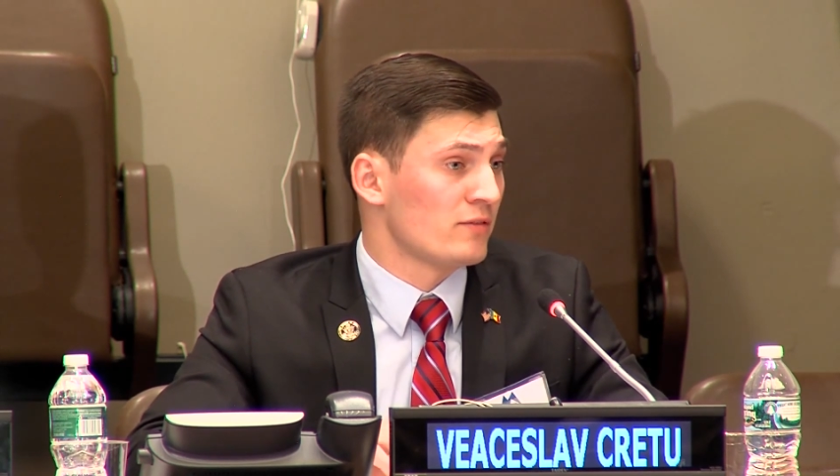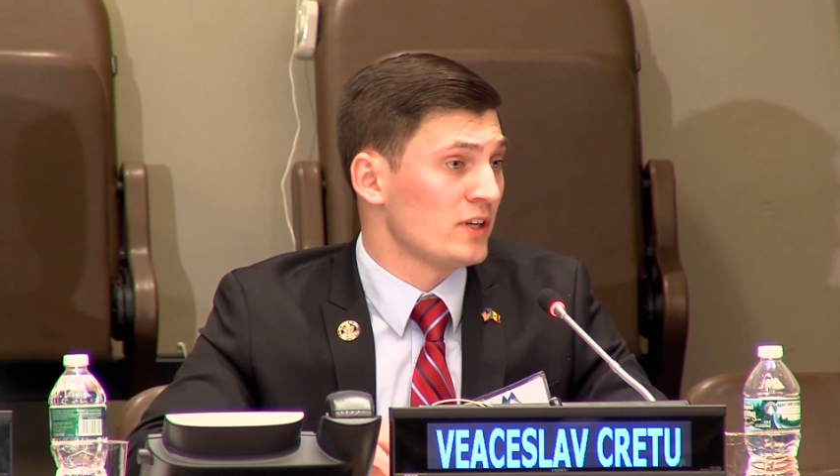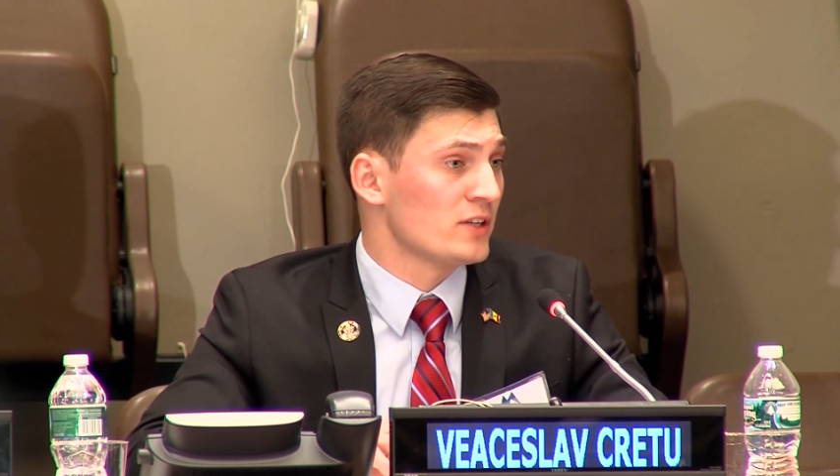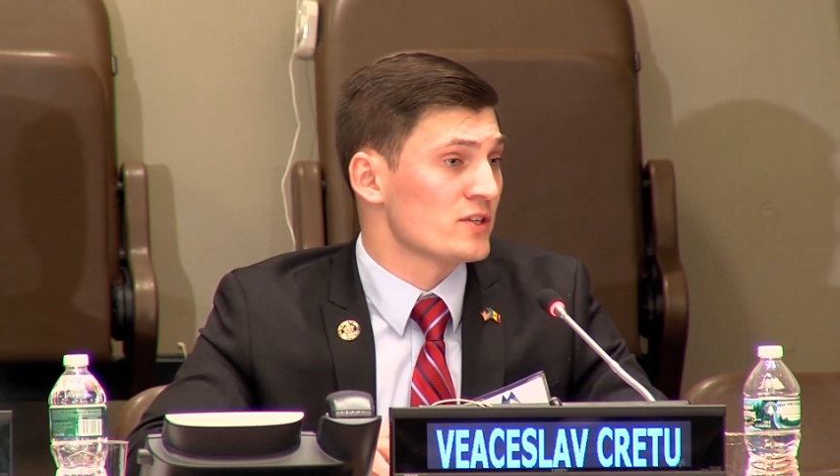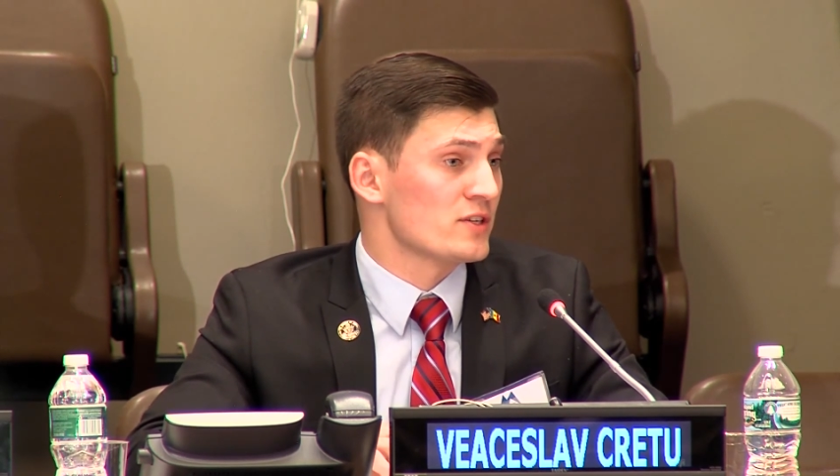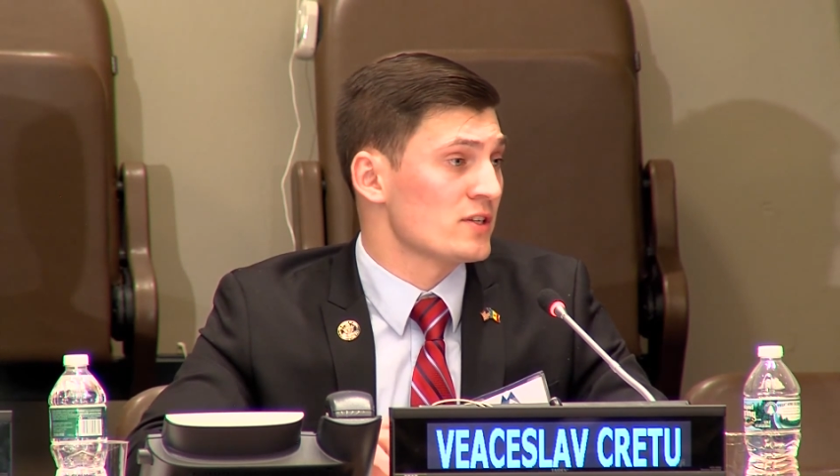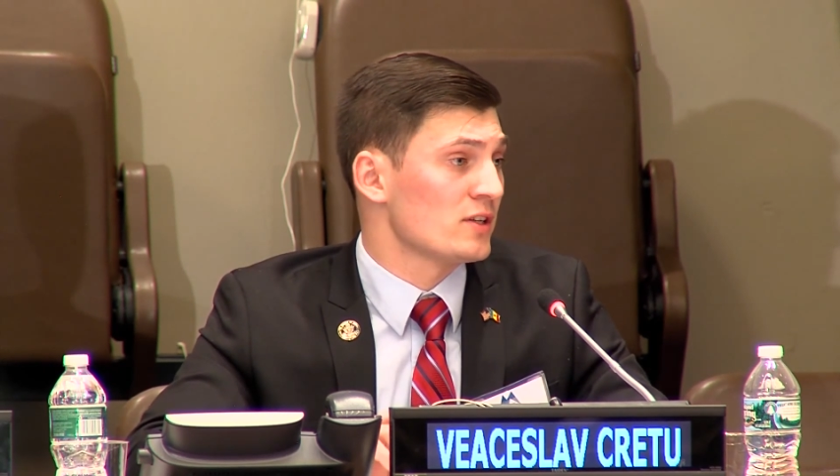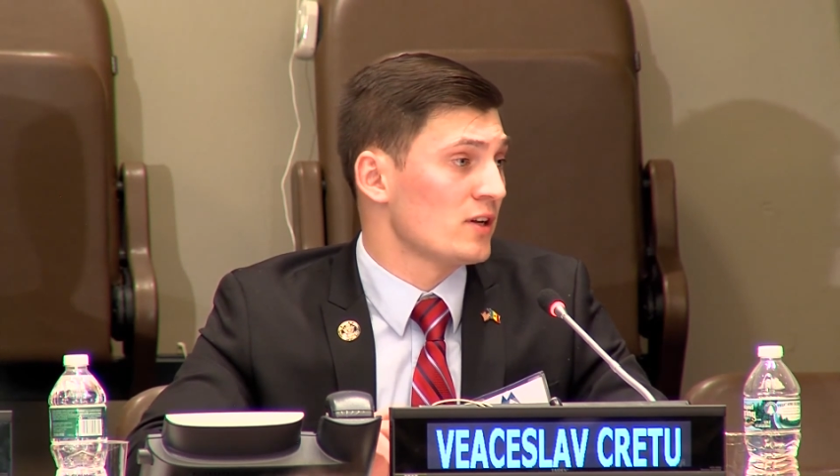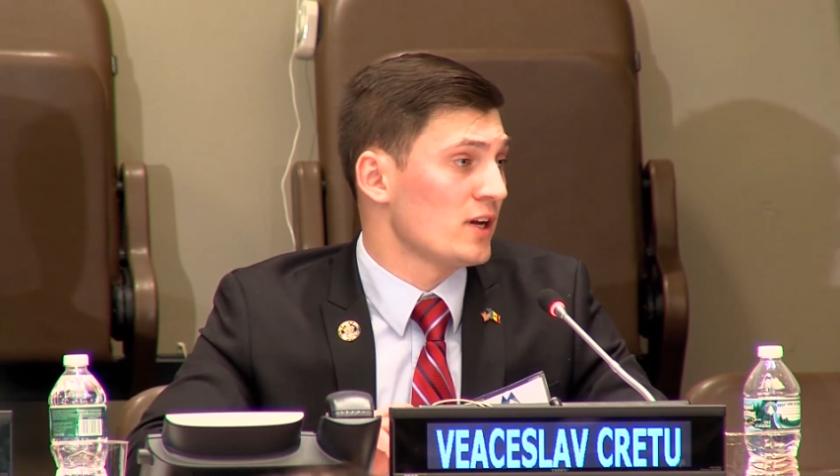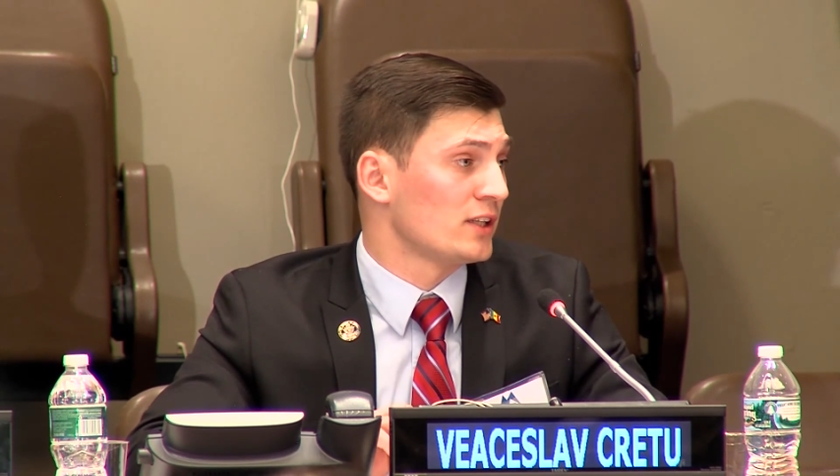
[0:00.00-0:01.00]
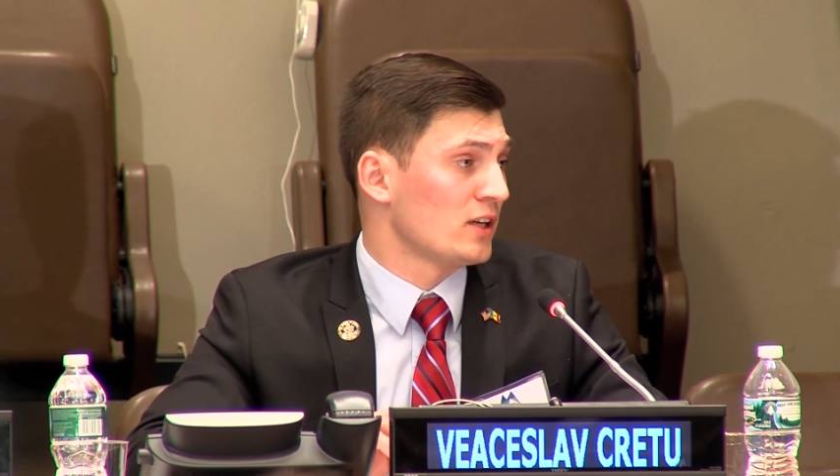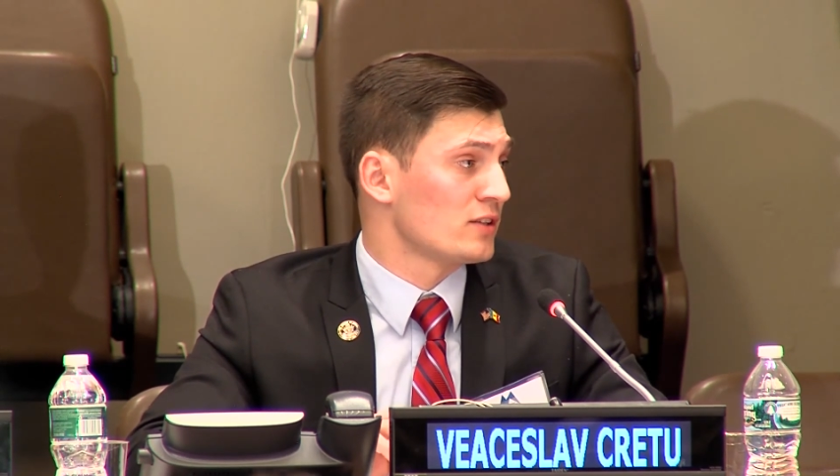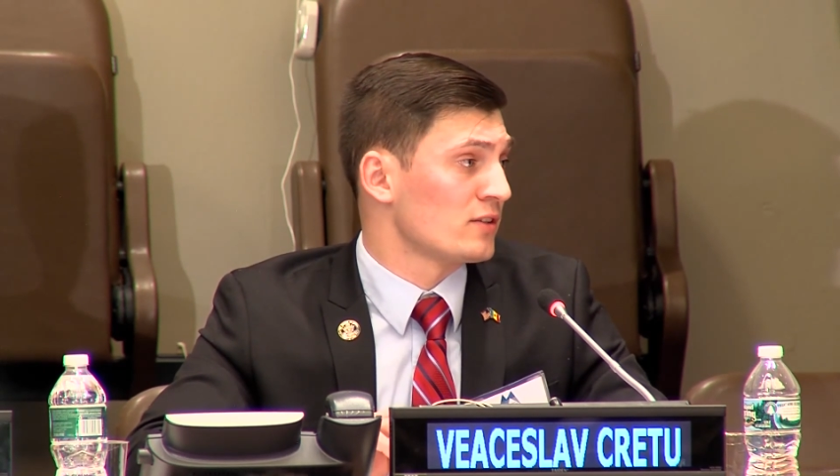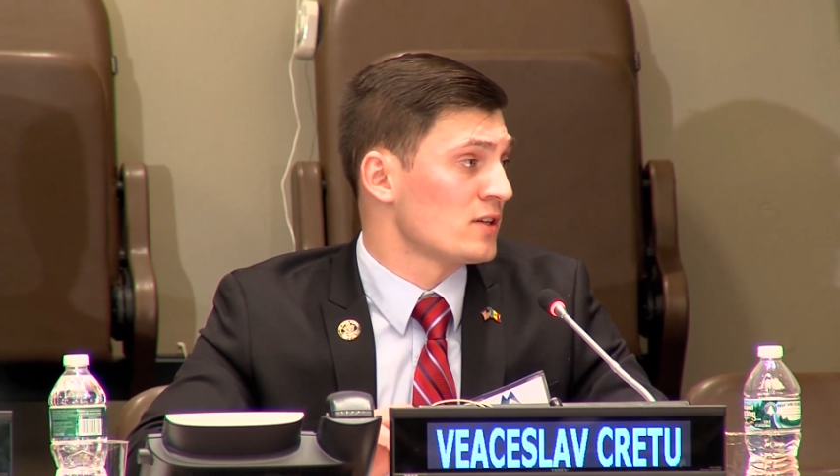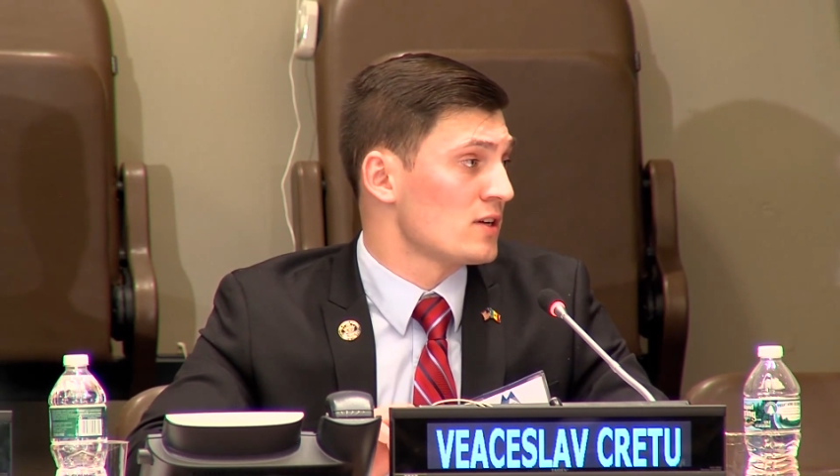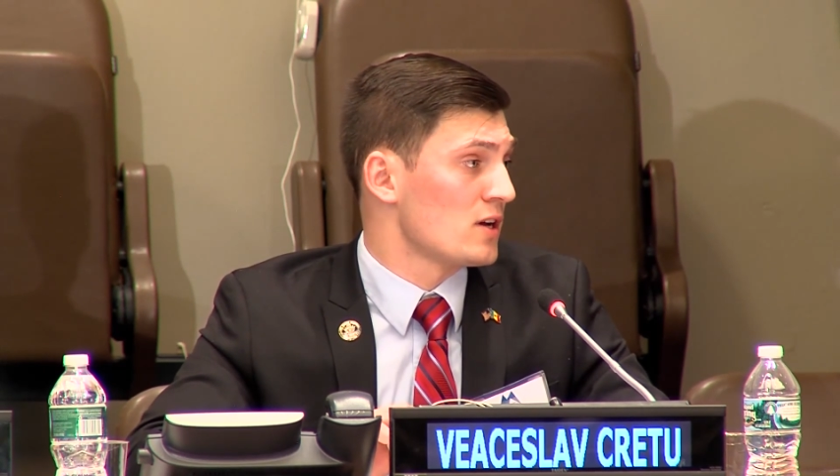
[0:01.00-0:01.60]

villages and other